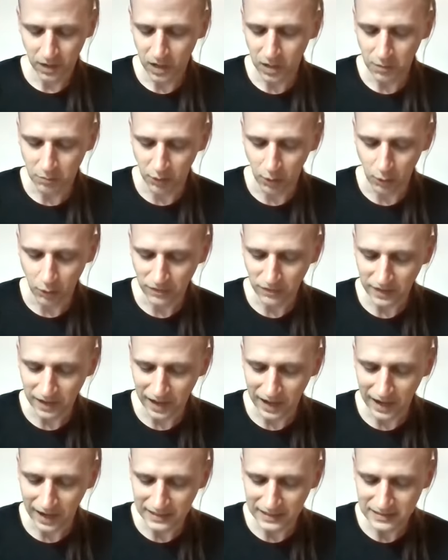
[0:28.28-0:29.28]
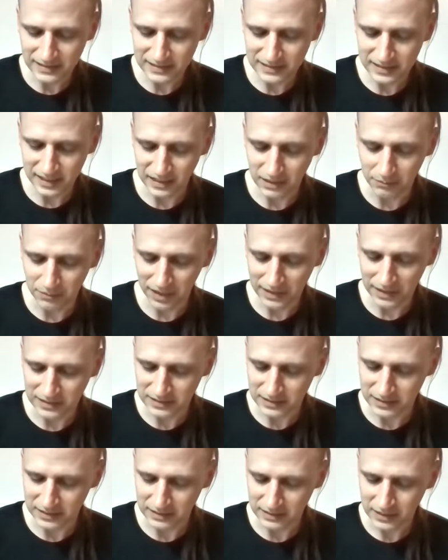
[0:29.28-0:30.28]
He broke the ice in a
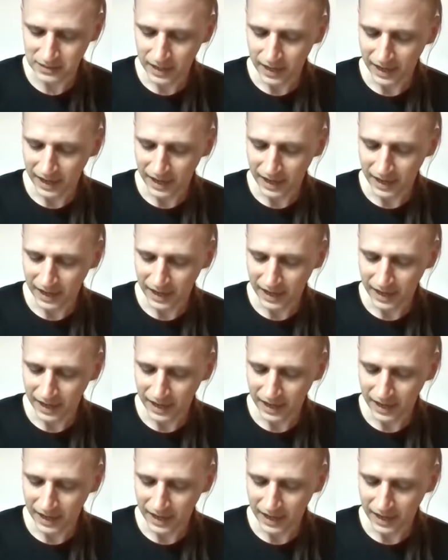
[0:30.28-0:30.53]
basin